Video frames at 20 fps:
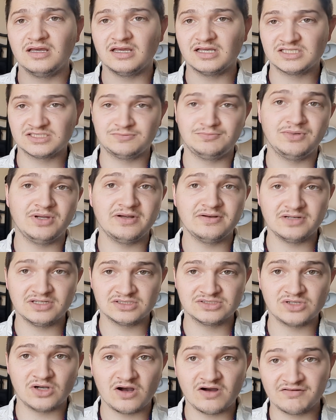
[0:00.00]

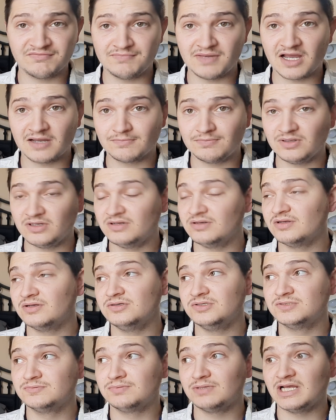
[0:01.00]
experienced halfback pairing
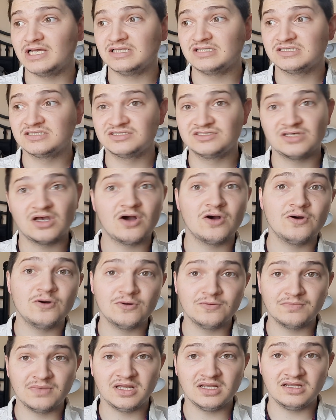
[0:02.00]
who's played
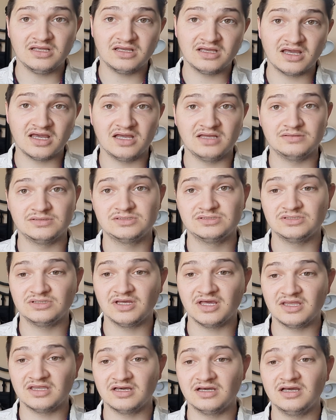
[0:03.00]
so many games
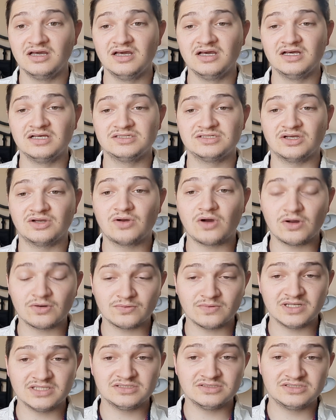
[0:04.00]
together. So I can't
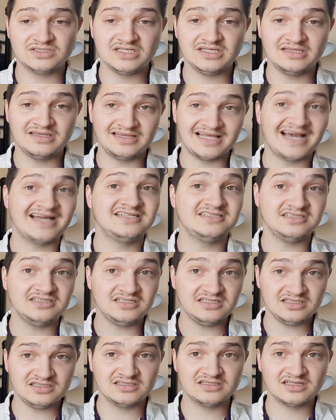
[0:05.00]
wait to see that
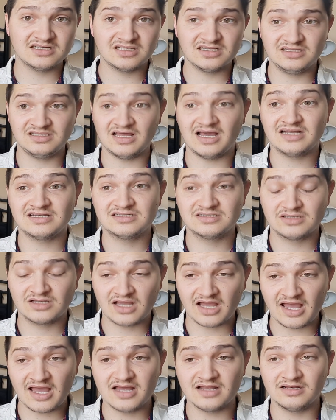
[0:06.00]
either. That
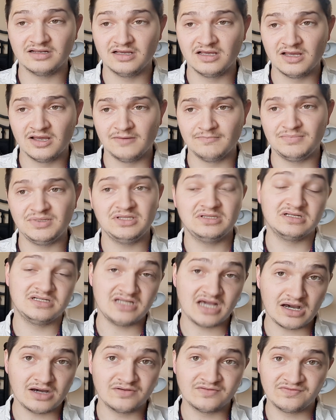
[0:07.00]
can be the
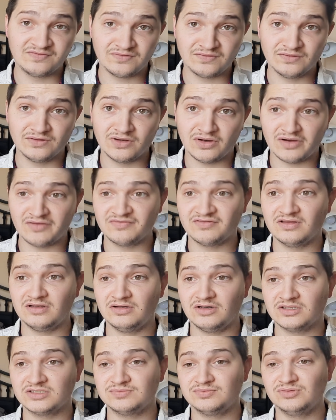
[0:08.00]
downfall of the
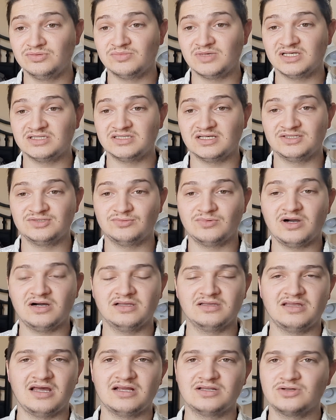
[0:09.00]
Los Pumas as
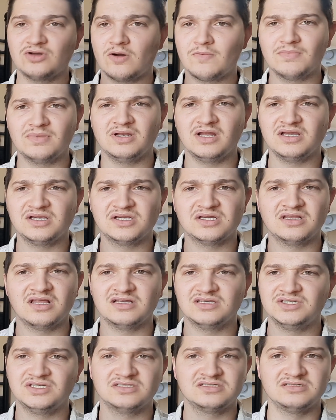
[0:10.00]
well. That combination
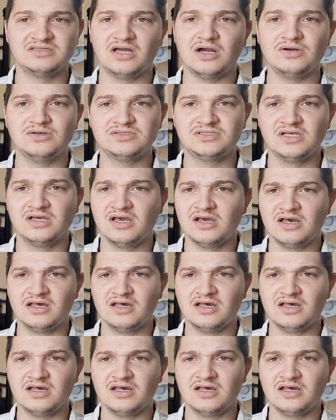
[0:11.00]
that just knows